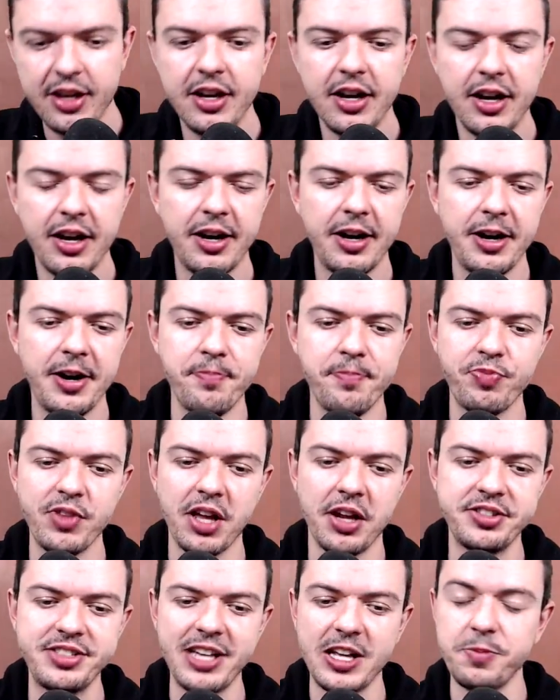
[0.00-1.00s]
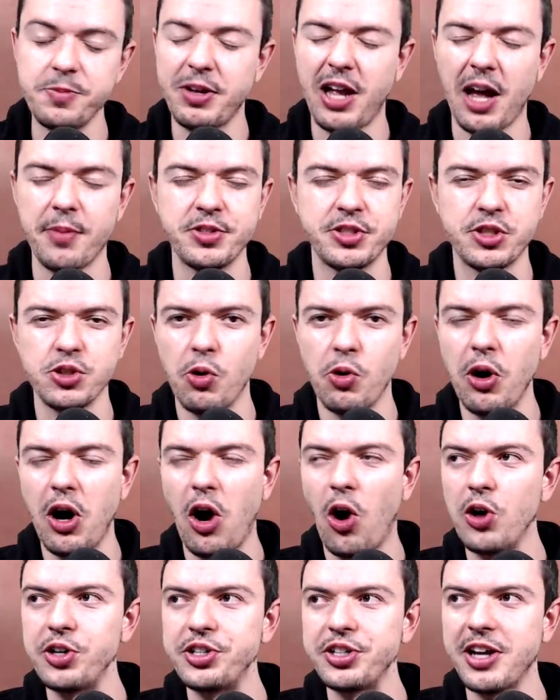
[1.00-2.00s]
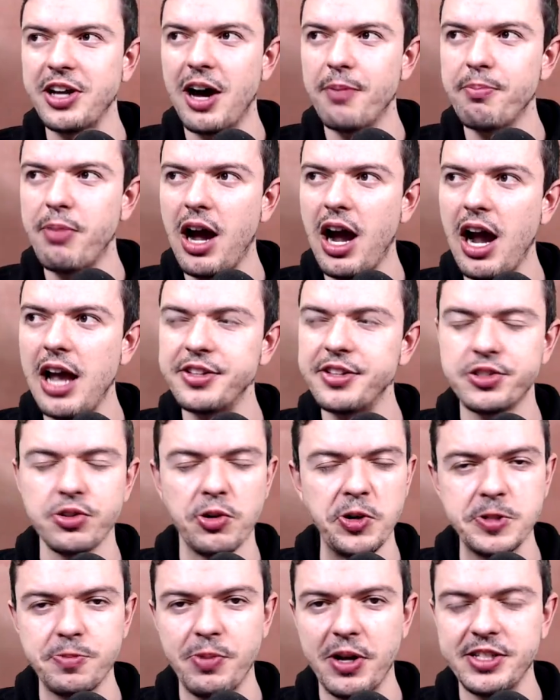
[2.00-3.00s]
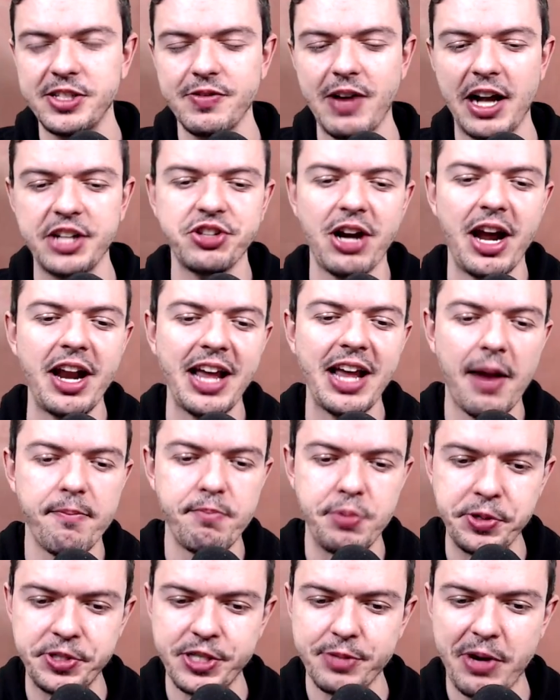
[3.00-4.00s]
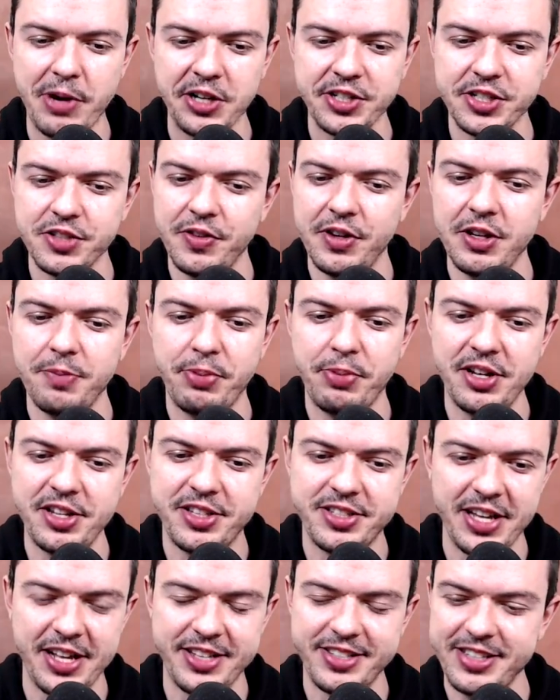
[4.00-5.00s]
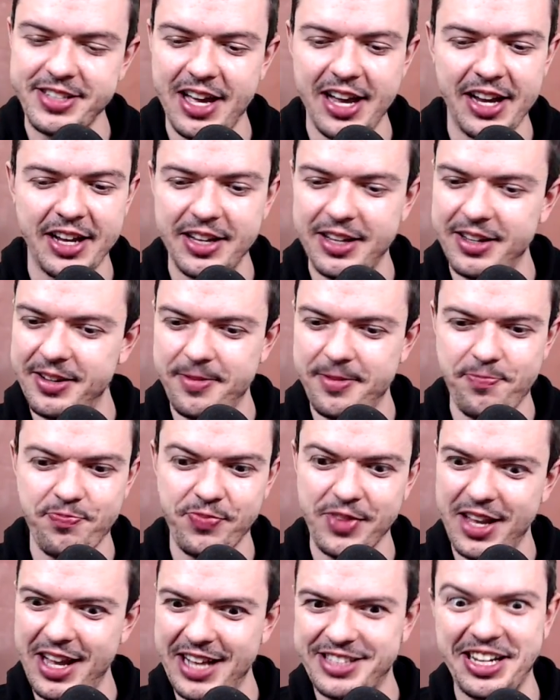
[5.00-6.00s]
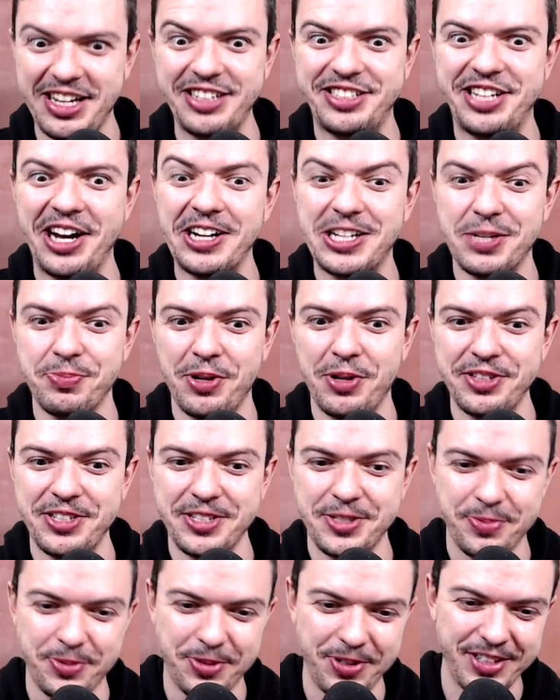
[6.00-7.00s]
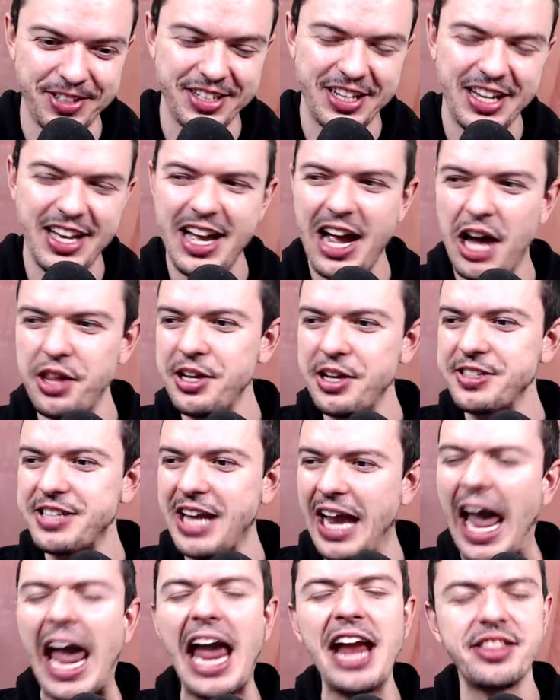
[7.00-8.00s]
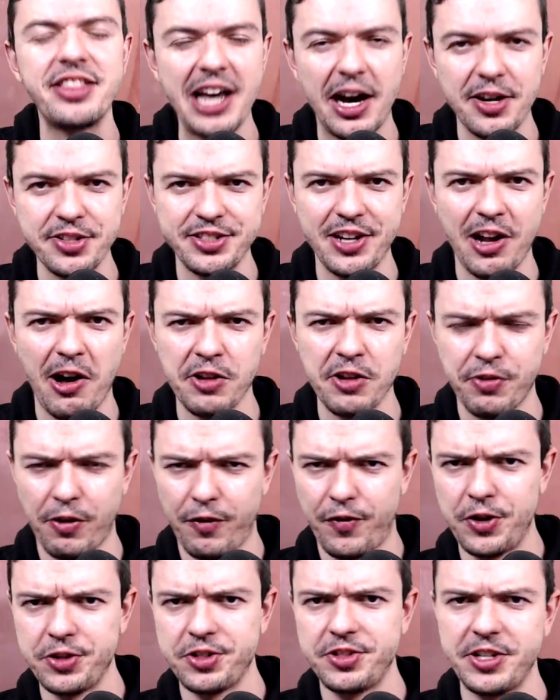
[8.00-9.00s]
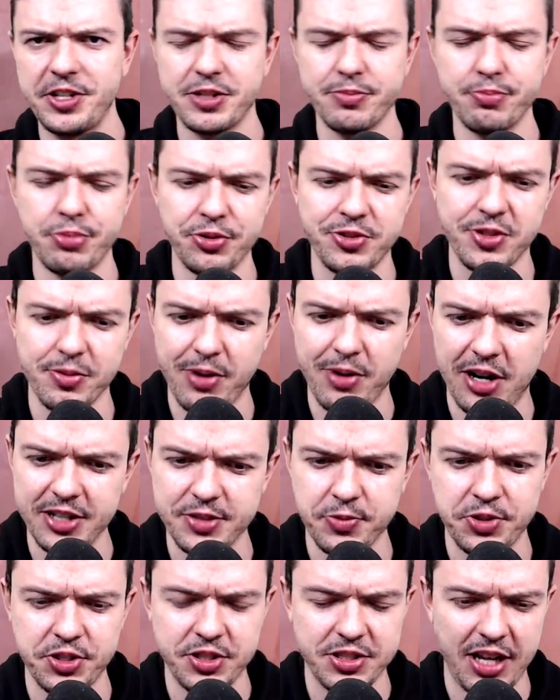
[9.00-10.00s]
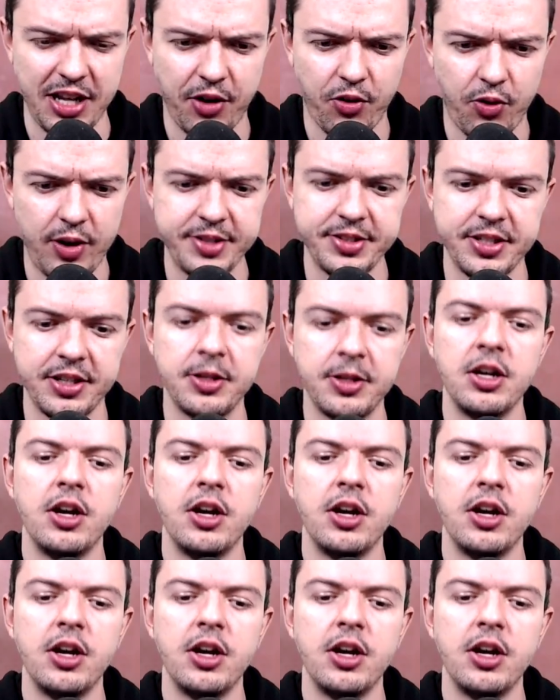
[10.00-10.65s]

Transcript: Um, this has become so hard to come by. It's so expensive. I tried to get a booster box of it, but it's, it's like, it's untouchable at this point. I think it's like $8,000 for a first edition booster box, which is like crazy.